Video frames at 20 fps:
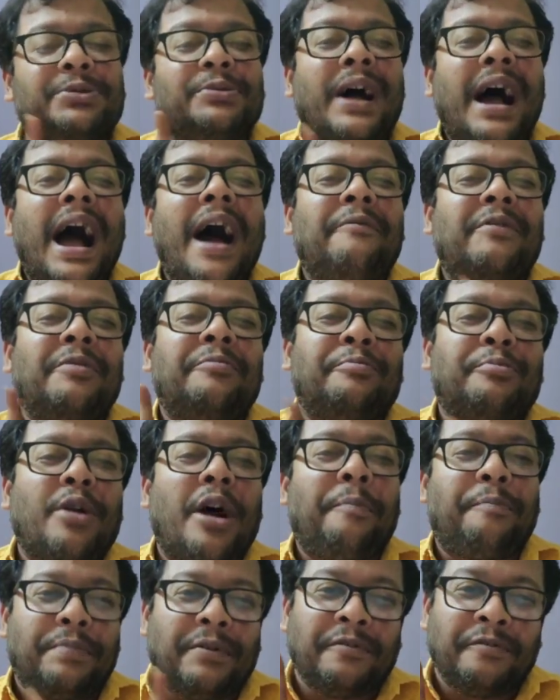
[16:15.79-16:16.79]
to have a
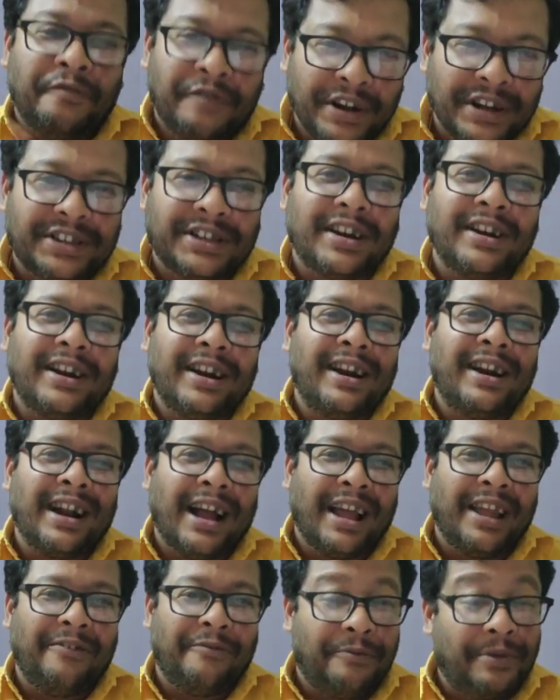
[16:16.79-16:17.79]
proper vision
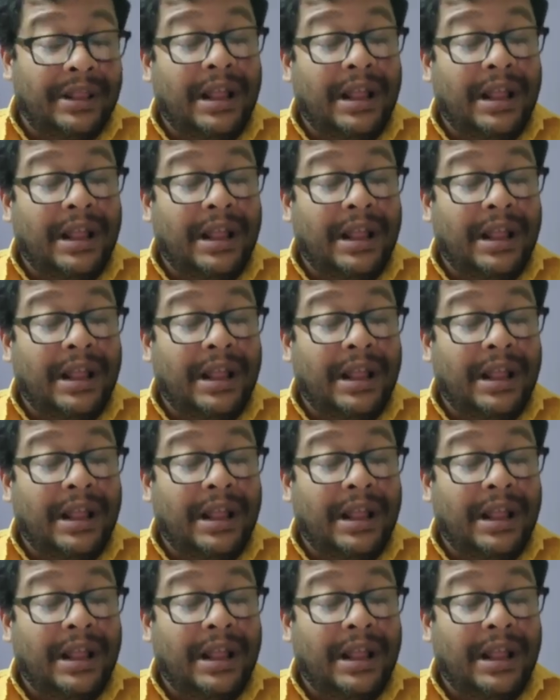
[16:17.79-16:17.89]
in life.